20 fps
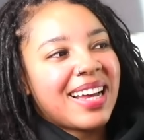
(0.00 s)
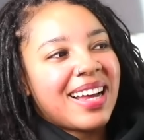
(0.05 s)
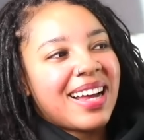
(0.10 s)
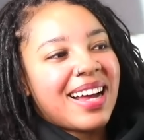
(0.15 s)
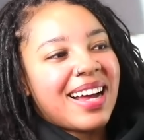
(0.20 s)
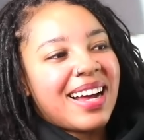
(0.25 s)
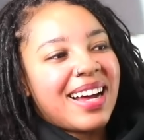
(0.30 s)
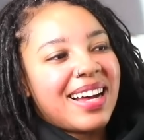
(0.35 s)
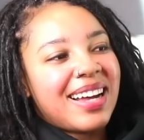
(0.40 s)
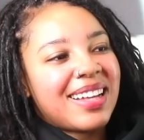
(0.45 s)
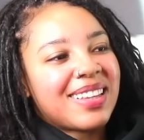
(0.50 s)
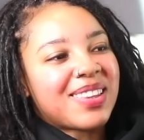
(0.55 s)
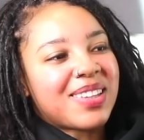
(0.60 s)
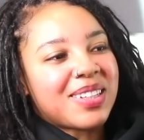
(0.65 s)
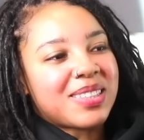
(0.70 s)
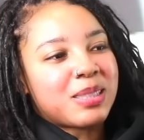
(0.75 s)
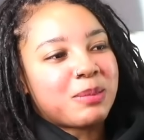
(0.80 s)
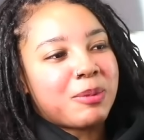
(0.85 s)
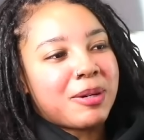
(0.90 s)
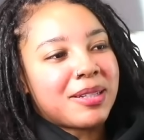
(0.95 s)
I had
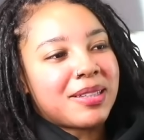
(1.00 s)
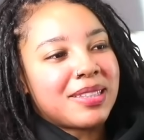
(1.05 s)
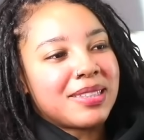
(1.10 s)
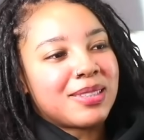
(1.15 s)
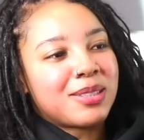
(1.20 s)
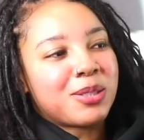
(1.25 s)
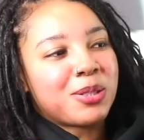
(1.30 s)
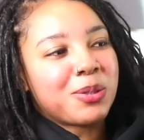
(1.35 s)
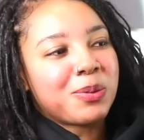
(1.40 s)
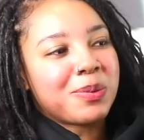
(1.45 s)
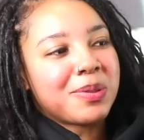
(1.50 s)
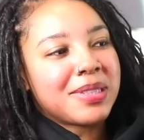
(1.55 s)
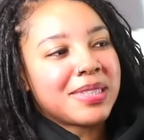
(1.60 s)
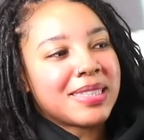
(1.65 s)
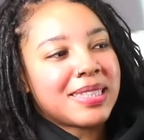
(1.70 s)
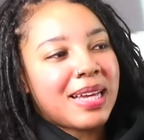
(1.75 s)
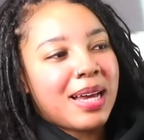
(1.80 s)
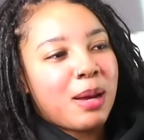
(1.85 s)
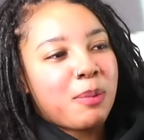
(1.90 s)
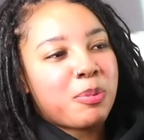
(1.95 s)
thoughts about this too when
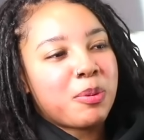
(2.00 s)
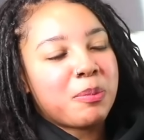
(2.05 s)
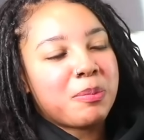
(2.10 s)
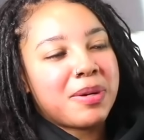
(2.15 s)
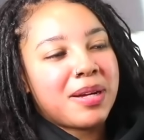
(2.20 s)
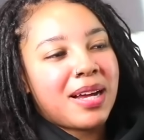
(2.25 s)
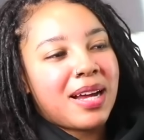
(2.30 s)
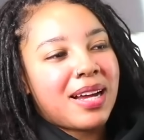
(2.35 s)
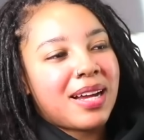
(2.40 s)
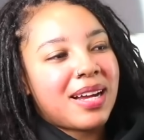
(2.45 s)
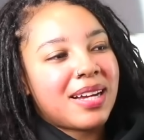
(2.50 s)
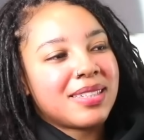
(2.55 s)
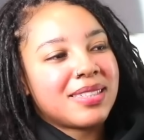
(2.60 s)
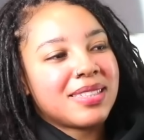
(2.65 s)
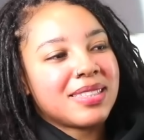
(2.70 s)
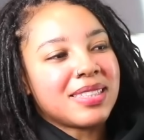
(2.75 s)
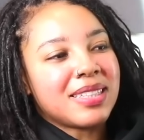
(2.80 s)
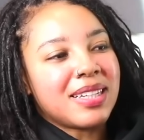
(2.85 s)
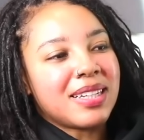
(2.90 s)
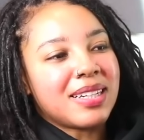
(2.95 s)
this happened, but I
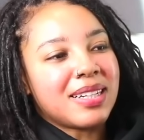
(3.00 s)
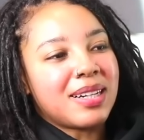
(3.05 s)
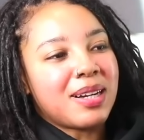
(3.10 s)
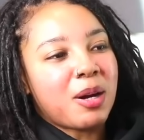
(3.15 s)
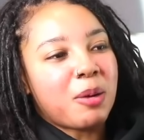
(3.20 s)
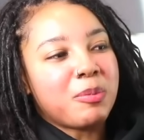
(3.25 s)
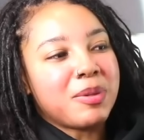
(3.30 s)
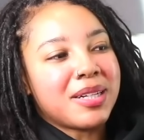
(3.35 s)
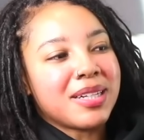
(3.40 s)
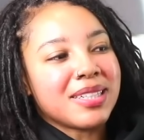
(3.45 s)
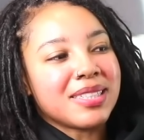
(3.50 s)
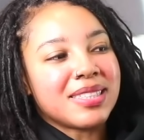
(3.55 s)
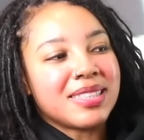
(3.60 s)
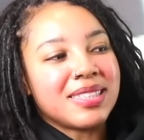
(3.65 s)
just let it go because she